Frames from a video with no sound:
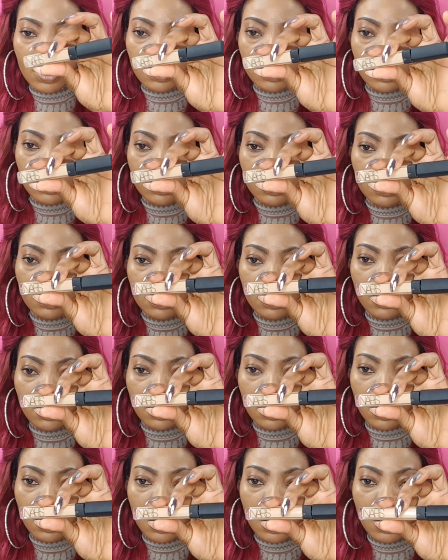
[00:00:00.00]
That's it.
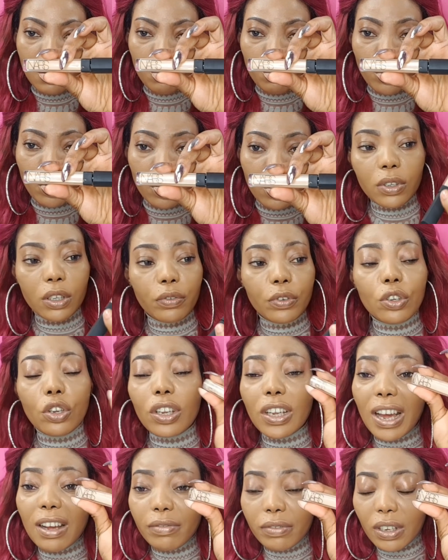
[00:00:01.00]
But
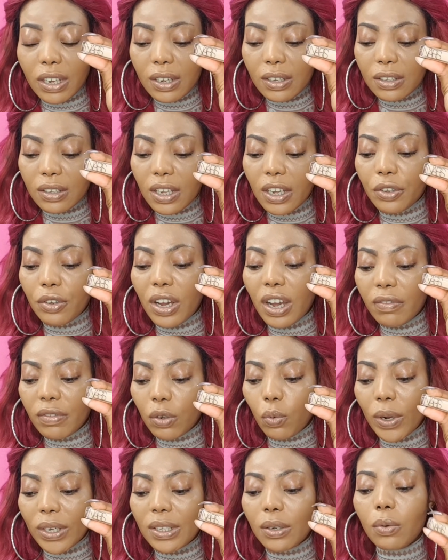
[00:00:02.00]
if you don't have Nars and you
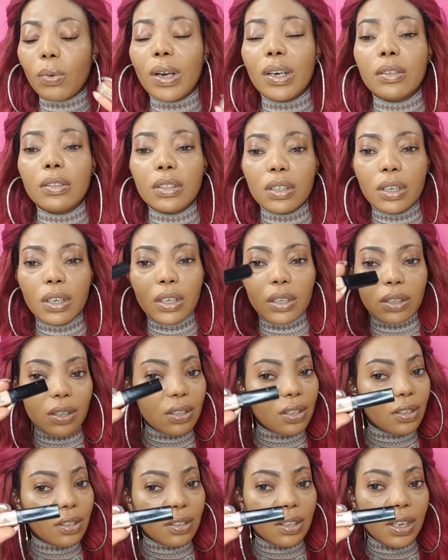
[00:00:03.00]
have the Wet n Wild,
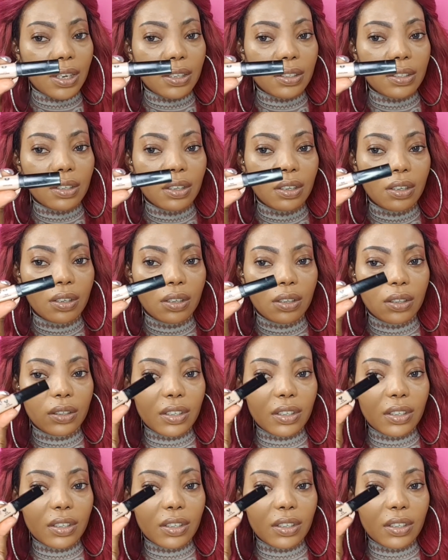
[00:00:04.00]
this is nice.